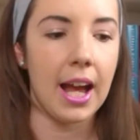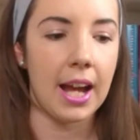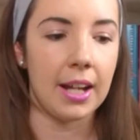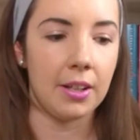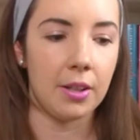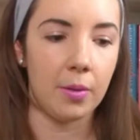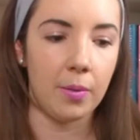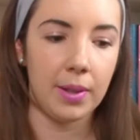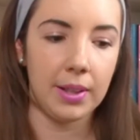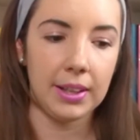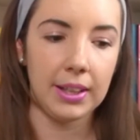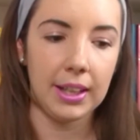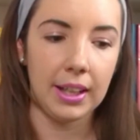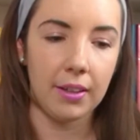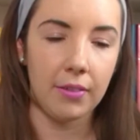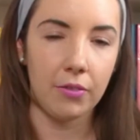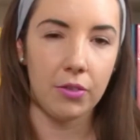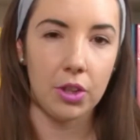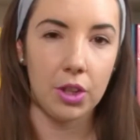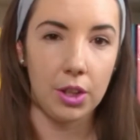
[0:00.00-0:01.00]
I don't want to
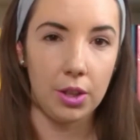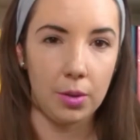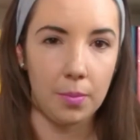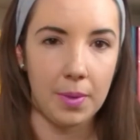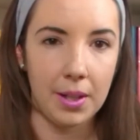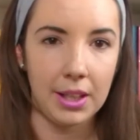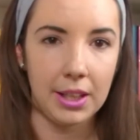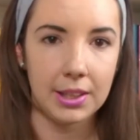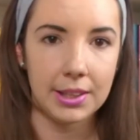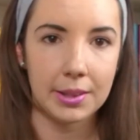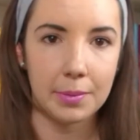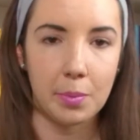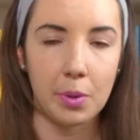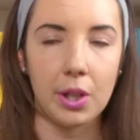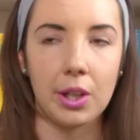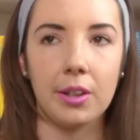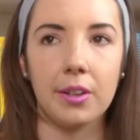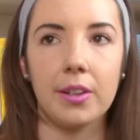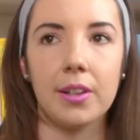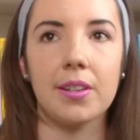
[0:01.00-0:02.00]
give too many
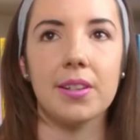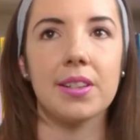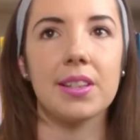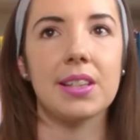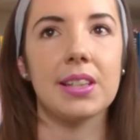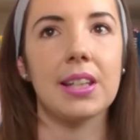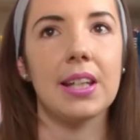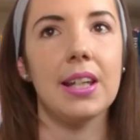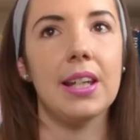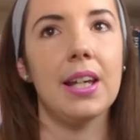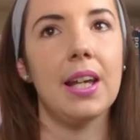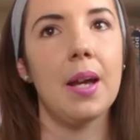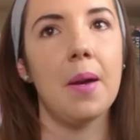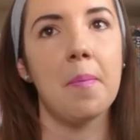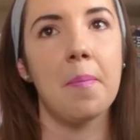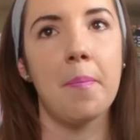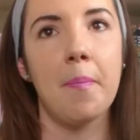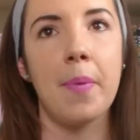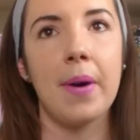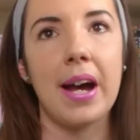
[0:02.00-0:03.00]
spoilers,
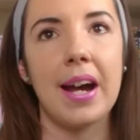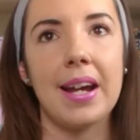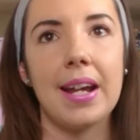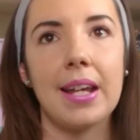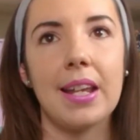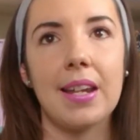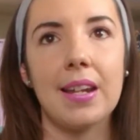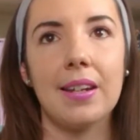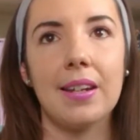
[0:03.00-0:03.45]
but